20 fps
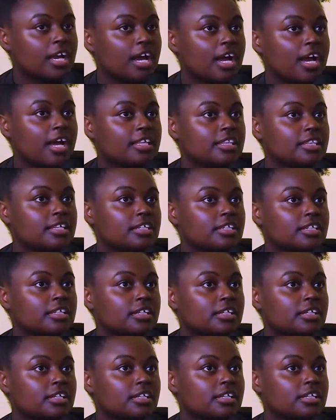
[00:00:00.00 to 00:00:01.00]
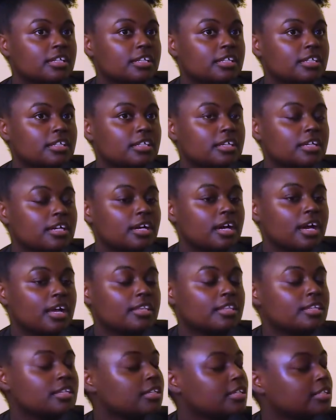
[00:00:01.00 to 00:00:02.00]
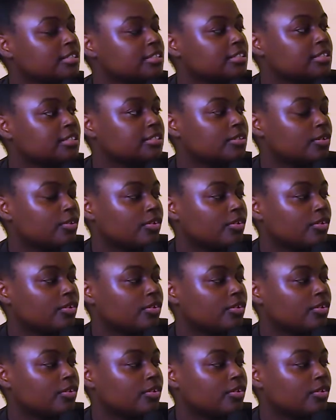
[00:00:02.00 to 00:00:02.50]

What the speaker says: I think it's